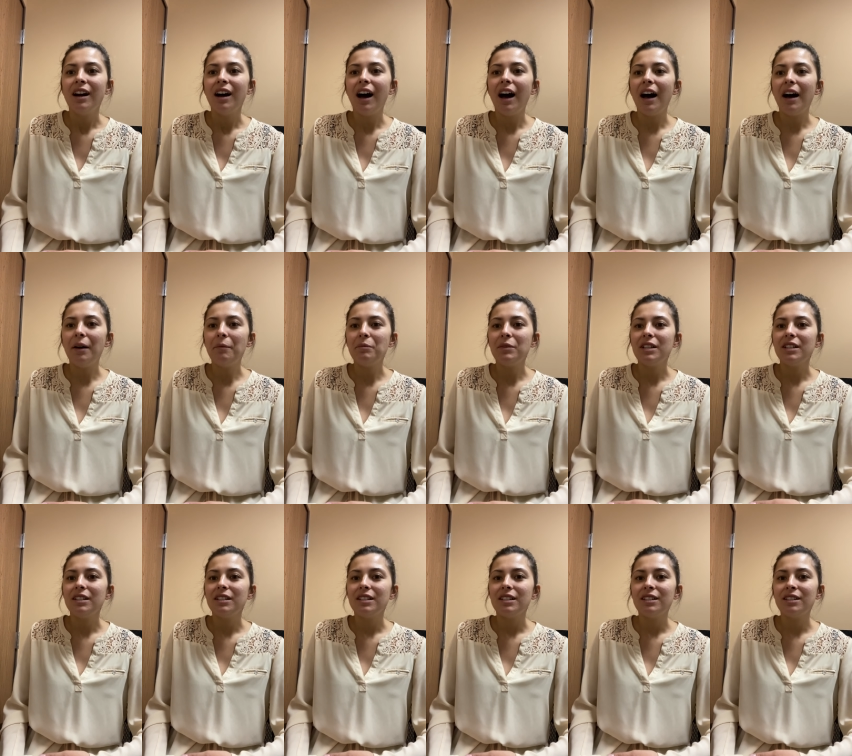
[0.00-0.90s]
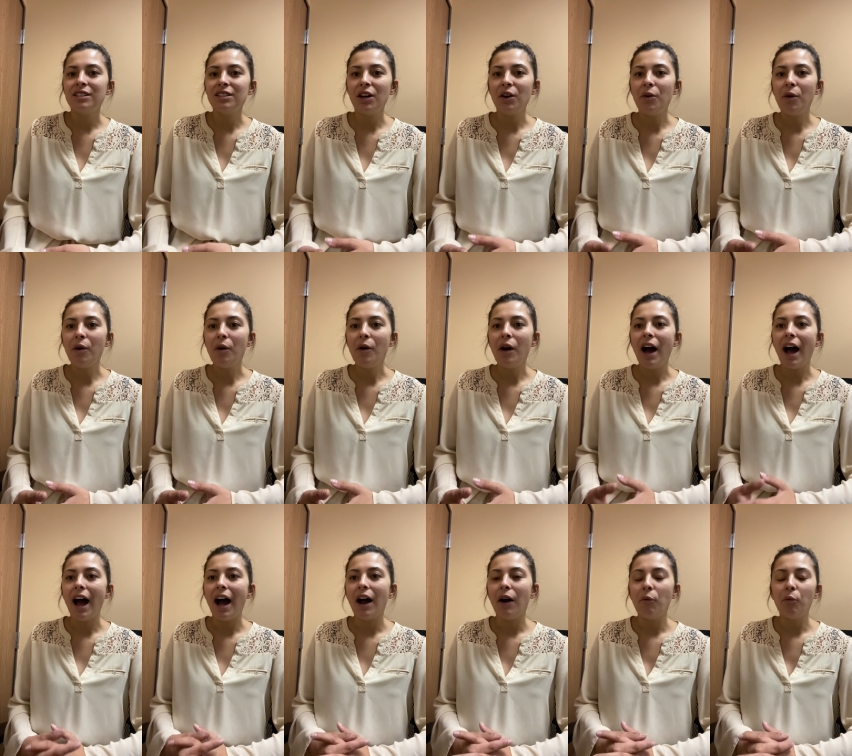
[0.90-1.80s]
Um, so
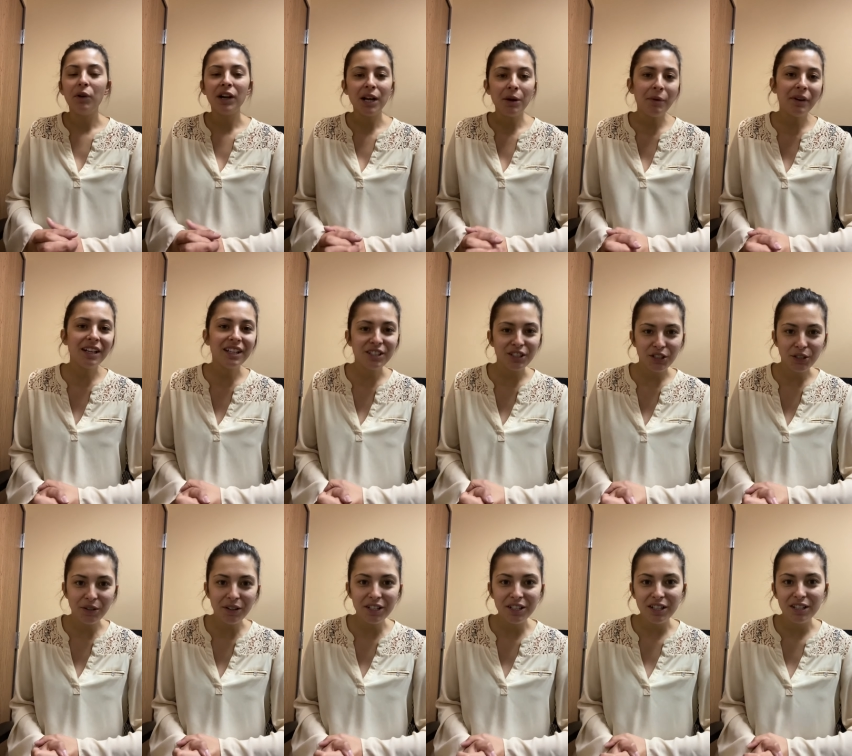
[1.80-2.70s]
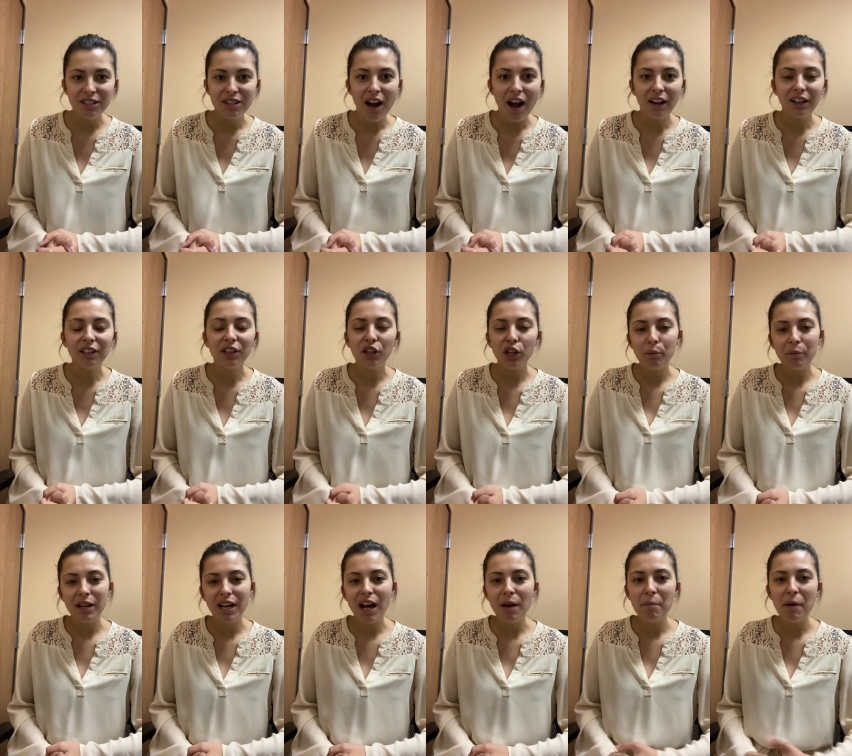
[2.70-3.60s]
what I want to do is just talk a little
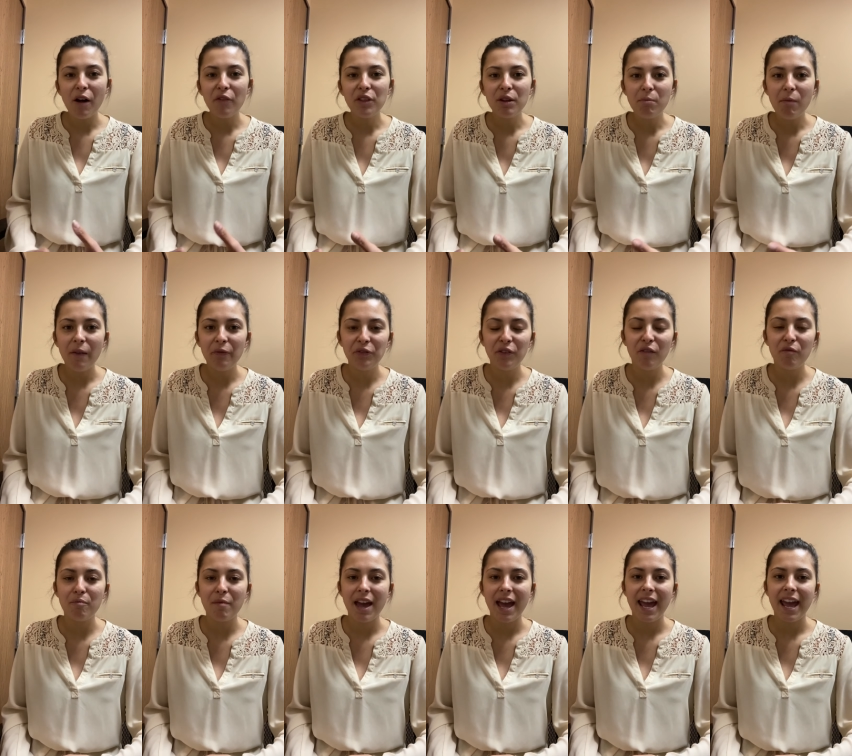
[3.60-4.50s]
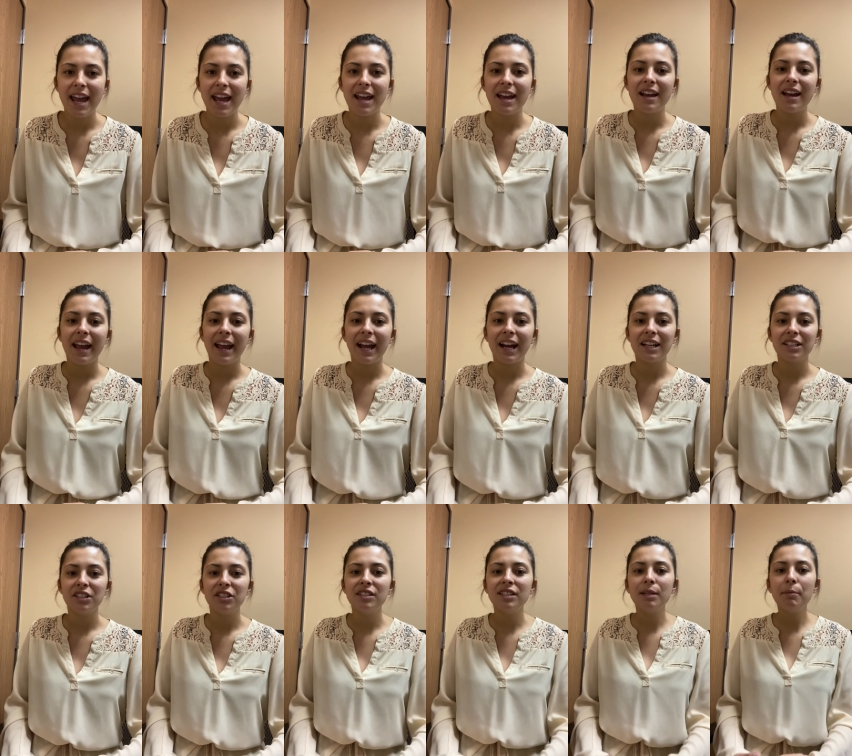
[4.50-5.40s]
bit about the month of May
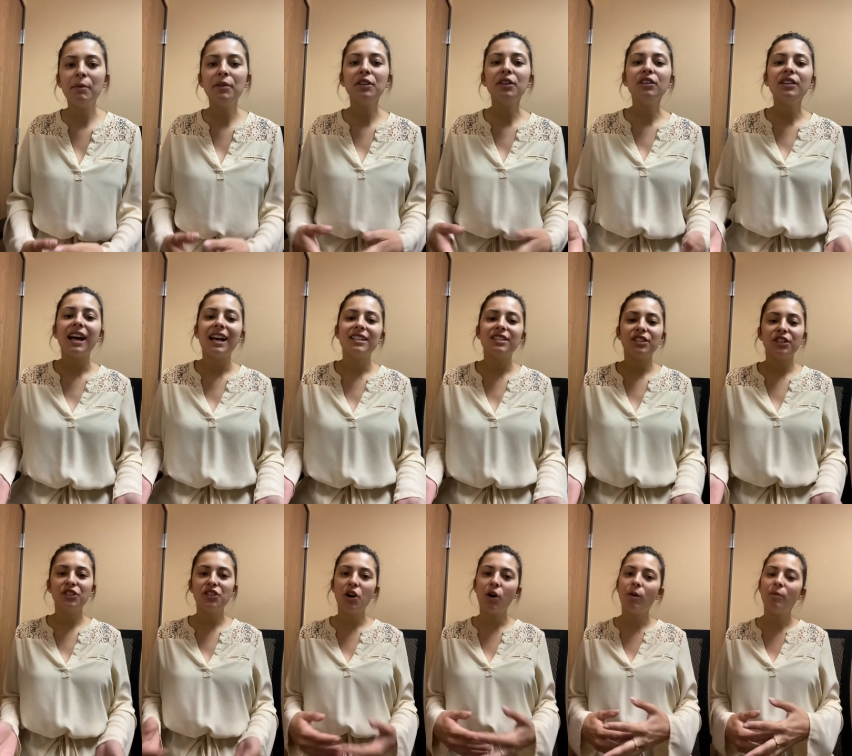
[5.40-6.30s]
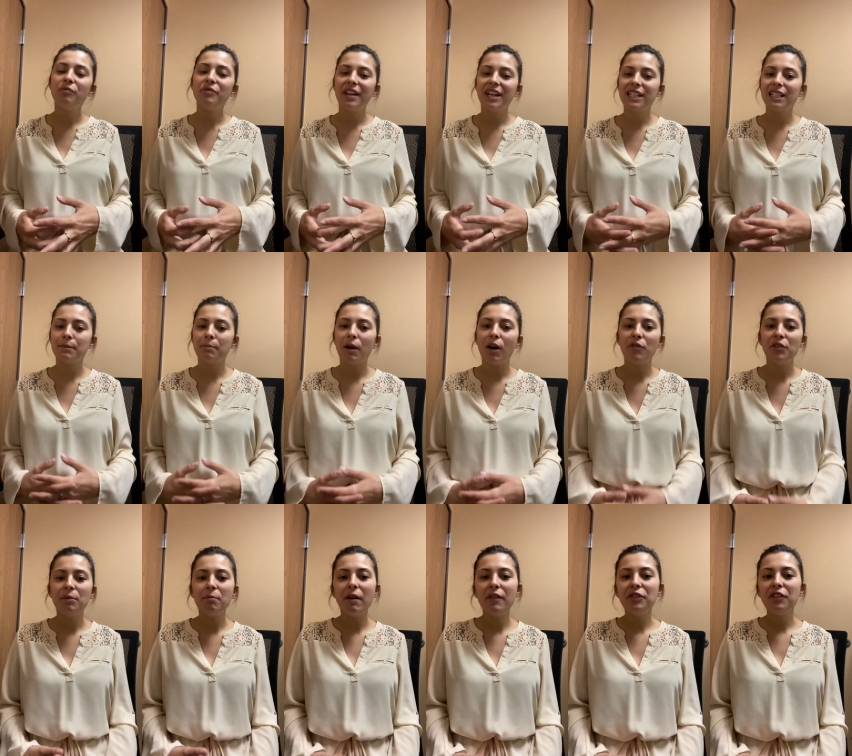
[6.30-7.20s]
and just some of the lesser known things about
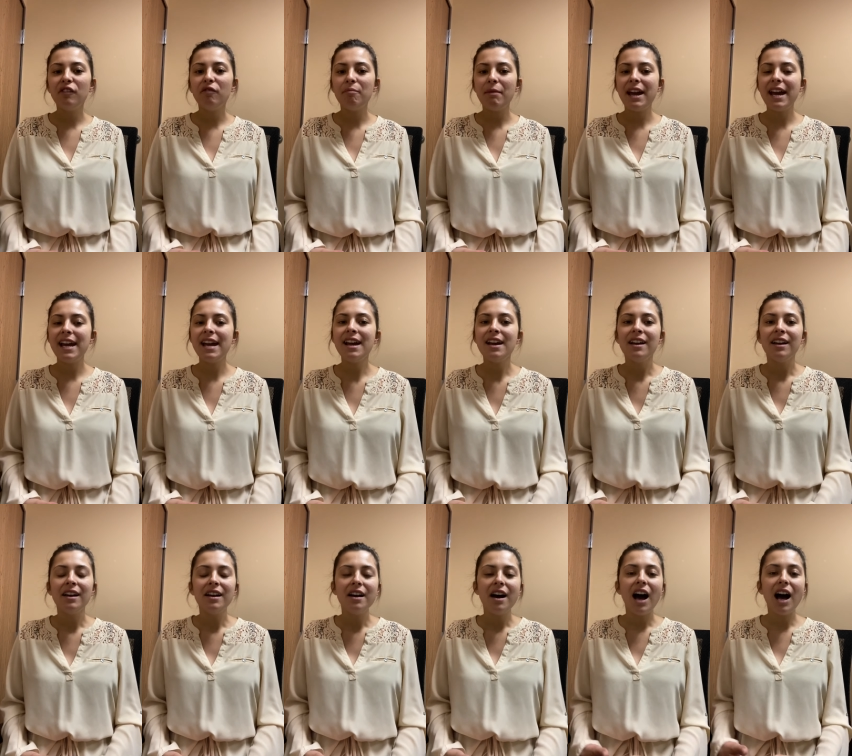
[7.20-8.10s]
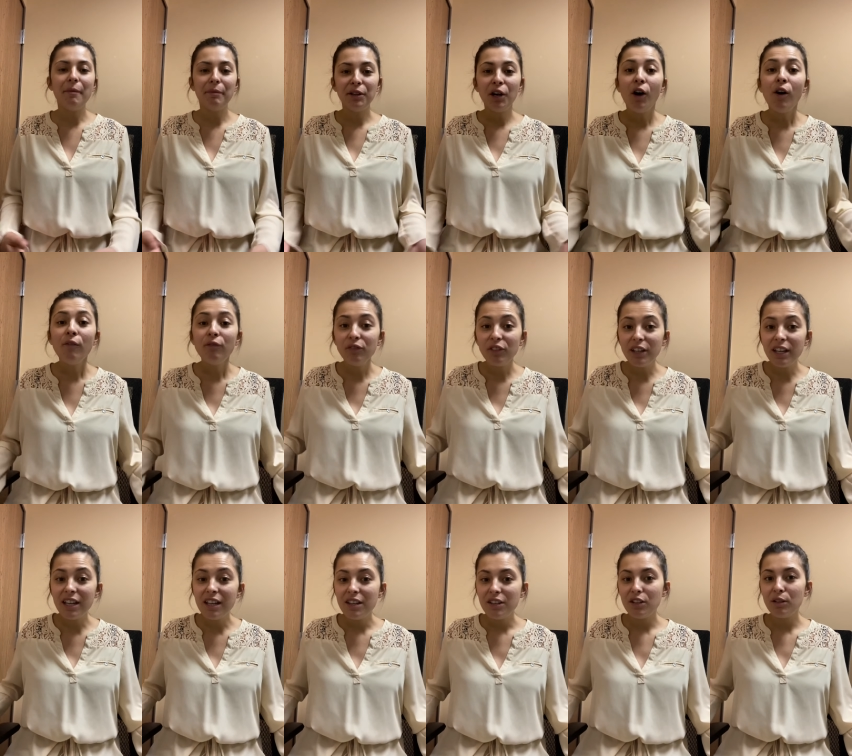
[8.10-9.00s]
the month of May. Um, and
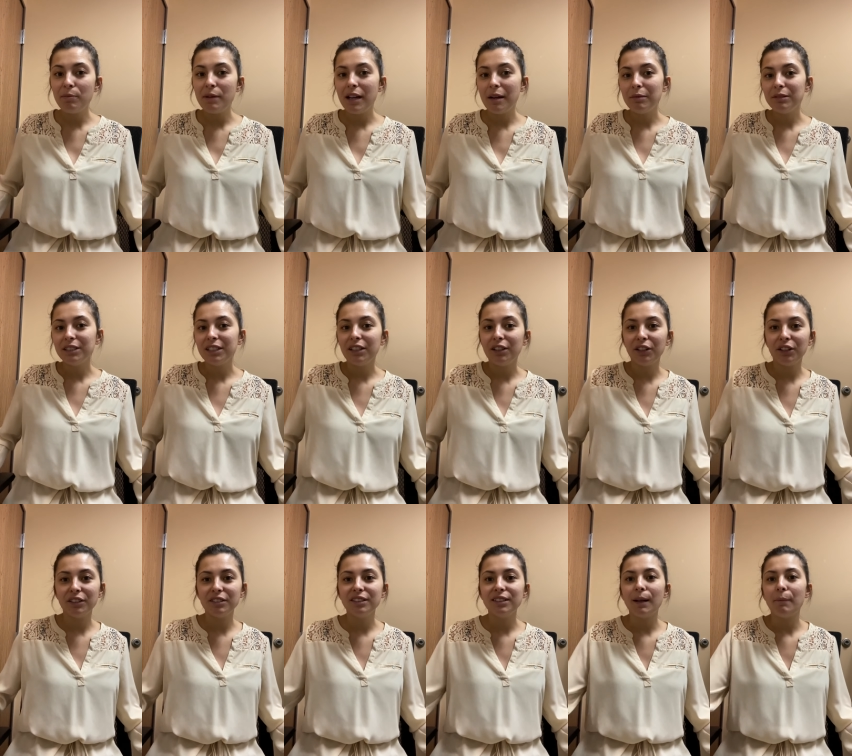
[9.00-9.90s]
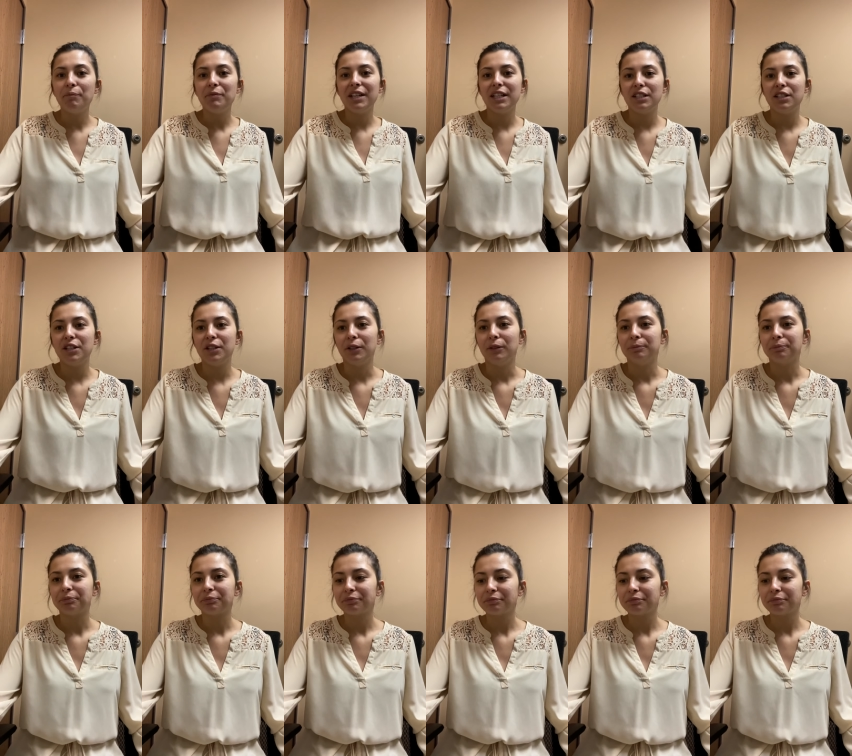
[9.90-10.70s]
hopefully you'll be able to learn something new.